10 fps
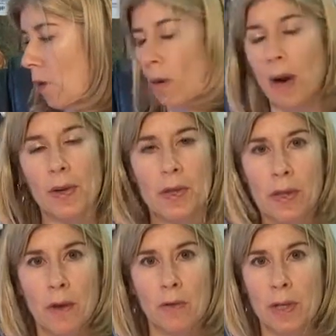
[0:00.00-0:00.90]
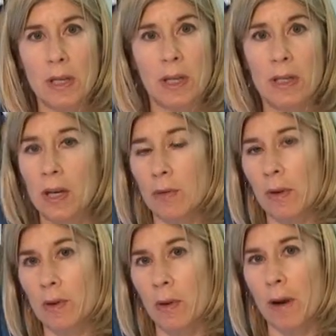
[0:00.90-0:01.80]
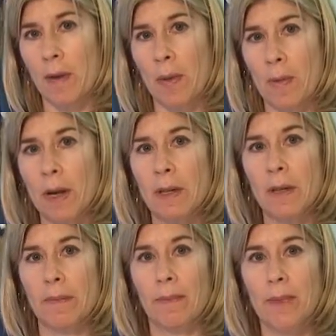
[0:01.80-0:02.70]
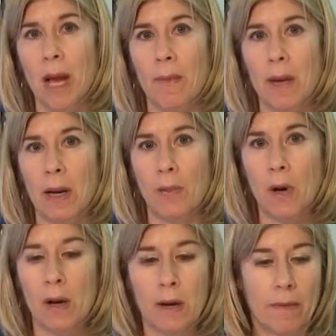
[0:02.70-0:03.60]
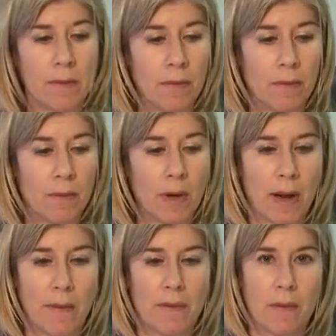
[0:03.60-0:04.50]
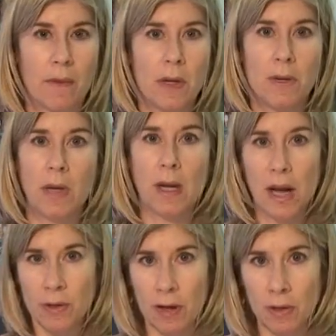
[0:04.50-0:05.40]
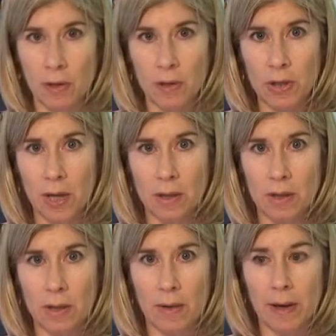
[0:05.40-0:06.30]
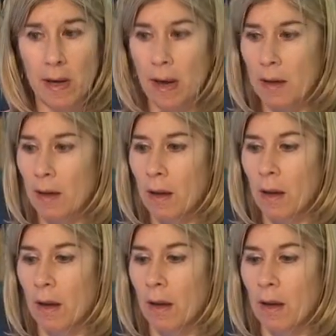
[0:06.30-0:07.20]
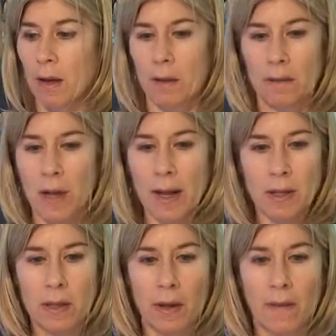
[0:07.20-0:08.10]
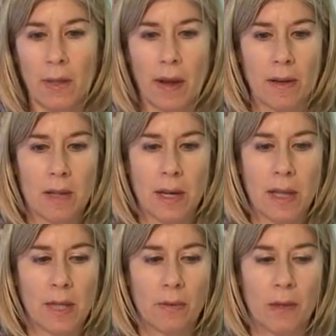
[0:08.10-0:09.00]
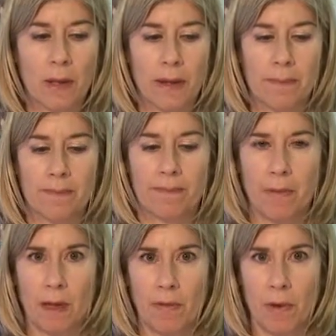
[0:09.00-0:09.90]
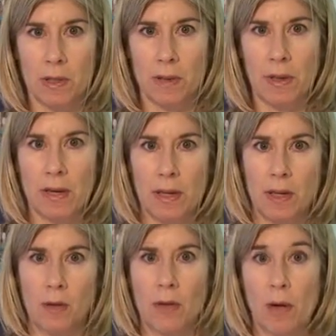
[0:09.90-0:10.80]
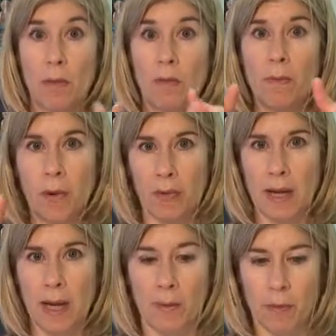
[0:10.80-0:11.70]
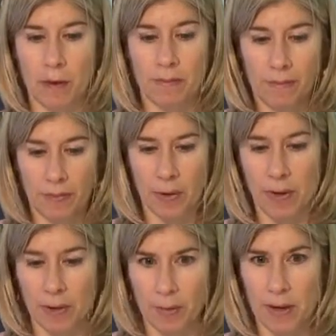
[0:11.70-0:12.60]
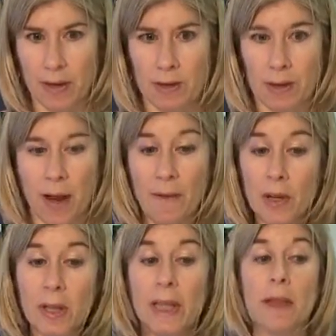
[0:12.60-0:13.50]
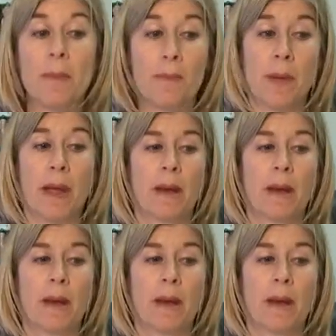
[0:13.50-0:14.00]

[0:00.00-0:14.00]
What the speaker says: We're also just continuing to work on the budget, town meeting warrant. We have union contract negotiations going on. Lots of things. I need to really focus on my desk here. Don't put the camera around my desk. I've cleaned it a bit.